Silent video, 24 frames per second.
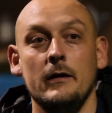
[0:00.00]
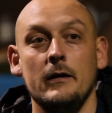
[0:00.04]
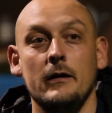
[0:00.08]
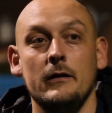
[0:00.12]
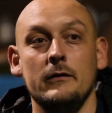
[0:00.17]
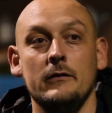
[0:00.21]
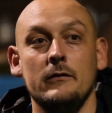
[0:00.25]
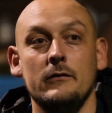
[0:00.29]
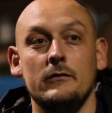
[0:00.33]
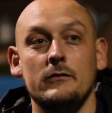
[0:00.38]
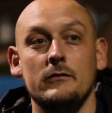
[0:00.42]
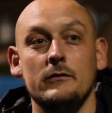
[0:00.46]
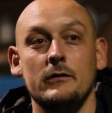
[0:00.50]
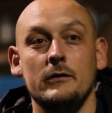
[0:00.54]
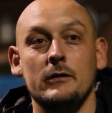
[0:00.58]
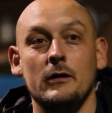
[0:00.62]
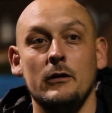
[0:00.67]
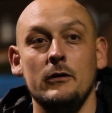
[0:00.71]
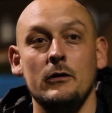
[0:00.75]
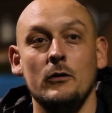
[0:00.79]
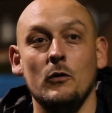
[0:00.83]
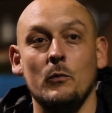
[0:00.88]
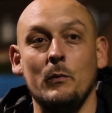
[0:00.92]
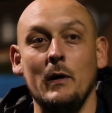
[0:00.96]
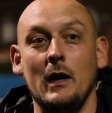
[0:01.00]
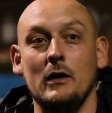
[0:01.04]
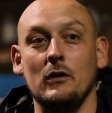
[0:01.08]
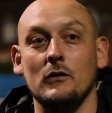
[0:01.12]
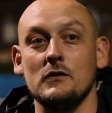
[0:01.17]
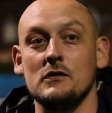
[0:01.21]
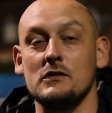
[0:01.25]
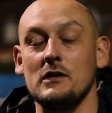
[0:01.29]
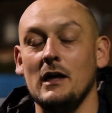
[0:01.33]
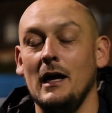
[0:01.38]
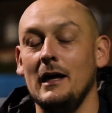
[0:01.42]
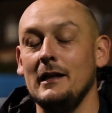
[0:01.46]
And you look back
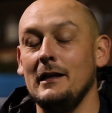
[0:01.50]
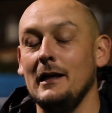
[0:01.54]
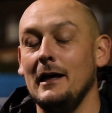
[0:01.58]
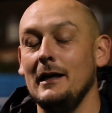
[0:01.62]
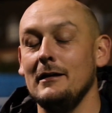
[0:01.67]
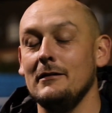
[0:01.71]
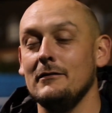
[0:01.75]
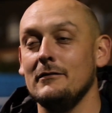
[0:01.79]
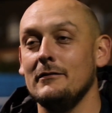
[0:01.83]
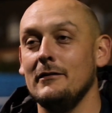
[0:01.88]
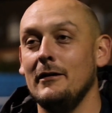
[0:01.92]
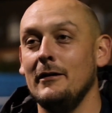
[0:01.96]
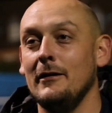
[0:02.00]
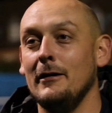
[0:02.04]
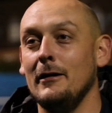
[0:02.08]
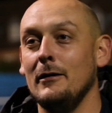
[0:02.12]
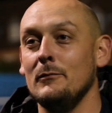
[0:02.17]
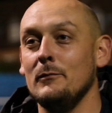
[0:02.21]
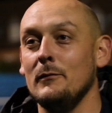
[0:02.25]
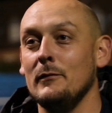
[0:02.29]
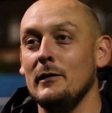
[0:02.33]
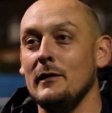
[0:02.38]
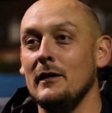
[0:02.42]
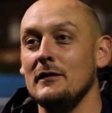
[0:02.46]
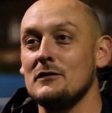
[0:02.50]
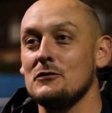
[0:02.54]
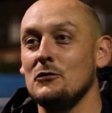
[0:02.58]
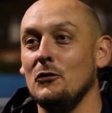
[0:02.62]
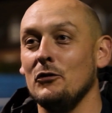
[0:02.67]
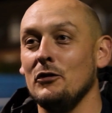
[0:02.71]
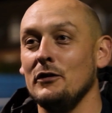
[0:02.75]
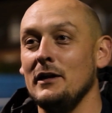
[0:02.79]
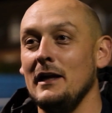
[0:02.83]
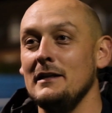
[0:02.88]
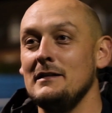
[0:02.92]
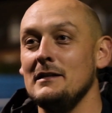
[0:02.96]
on Saturday, and they
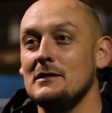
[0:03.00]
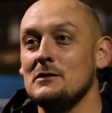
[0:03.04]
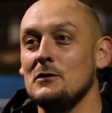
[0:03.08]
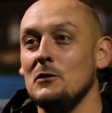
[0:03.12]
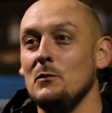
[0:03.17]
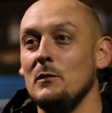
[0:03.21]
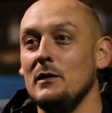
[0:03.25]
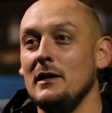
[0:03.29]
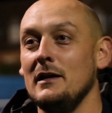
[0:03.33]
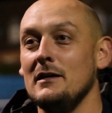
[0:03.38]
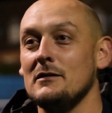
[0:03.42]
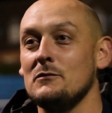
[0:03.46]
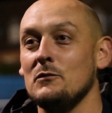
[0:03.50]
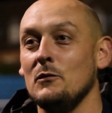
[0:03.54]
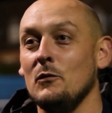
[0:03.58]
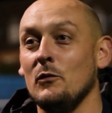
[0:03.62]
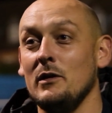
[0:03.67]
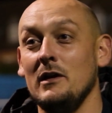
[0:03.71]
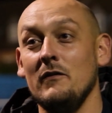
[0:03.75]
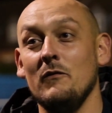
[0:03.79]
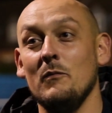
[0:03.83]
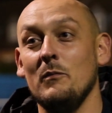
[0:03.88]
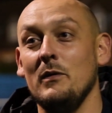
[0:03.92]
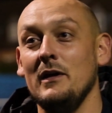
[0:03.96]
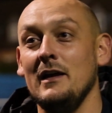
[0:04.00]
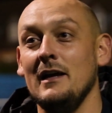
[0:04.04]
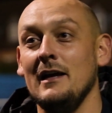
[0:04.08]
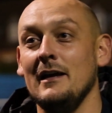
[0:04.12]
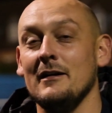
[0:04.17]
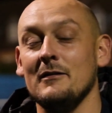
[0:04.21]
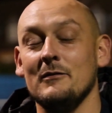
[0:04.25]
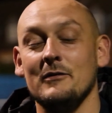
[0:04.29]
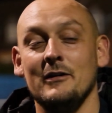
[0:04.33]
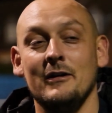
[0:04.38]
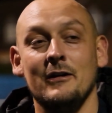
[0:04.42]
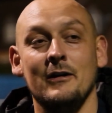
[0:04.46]
scored on 82 minutes. We won't even be
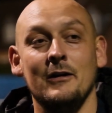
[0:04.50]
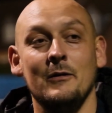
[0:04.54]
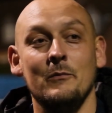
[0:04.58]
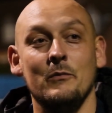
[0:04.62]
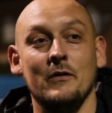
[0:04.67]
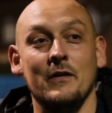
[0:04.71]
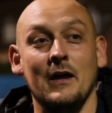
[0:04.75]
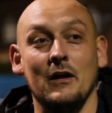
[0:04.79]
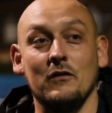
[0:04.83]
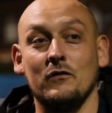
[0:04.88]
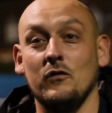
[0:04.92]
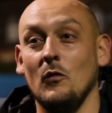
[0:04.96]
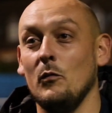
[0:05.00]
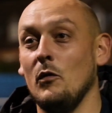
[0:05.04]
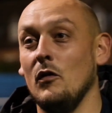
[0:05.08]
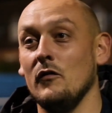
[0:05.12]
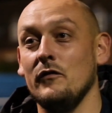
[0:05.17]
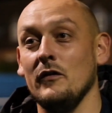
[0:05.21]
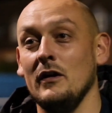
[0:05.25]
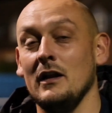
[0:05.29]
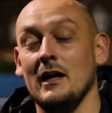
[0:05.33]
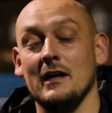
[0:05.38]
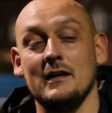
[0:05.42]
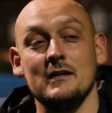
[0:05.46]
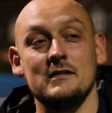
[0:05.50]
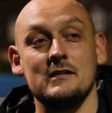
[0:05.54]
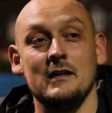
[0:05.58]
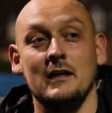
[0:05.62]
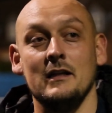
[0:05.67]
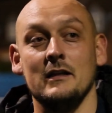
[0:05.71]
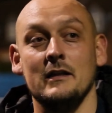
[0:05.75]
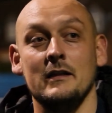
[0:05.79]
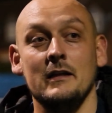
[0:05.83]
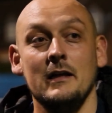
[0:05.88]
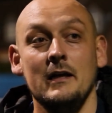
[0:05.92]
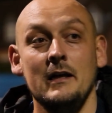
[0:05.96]
here. But that's football for you, like I
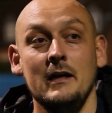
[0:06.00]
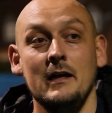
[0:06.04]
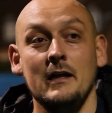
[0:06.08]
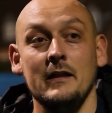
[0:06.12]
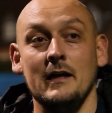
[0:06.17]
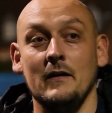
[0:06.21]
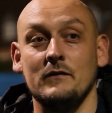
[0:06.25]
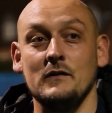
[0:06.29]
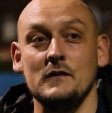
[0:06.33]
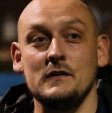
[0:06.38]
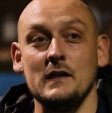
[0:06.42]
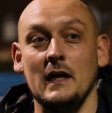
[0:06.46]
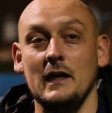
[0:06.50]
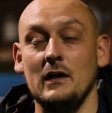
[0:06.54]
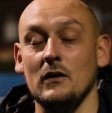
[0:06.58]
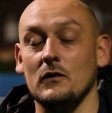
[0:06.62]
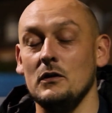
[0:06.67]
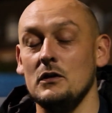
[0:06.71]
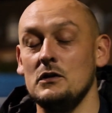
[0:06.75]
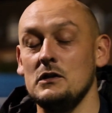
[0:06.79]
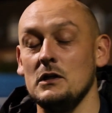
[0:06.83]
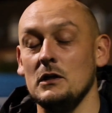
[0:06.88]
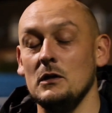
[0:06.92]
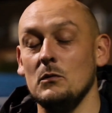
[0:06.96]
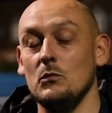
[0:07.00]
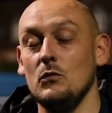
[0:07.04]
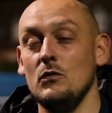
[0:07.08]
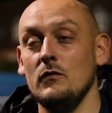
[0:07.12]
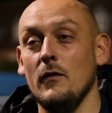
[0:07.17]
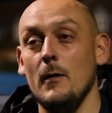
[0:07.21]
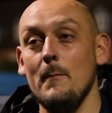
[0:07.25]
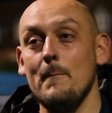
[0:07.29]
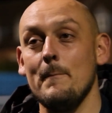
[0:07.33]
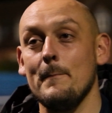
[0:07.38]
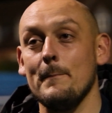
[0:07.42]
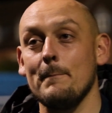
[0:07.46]
said, and you have to take it on the chin and
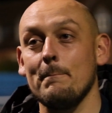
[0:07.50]
move on.